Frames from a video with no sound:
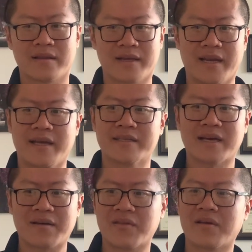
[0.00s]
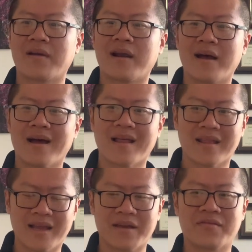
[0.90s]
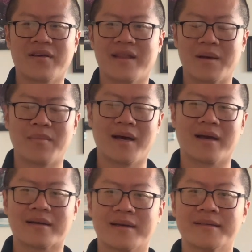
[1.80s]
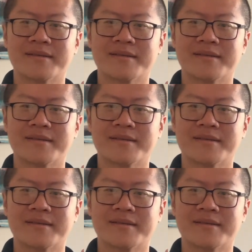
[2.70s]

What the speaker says: Ladies have their life in that bag.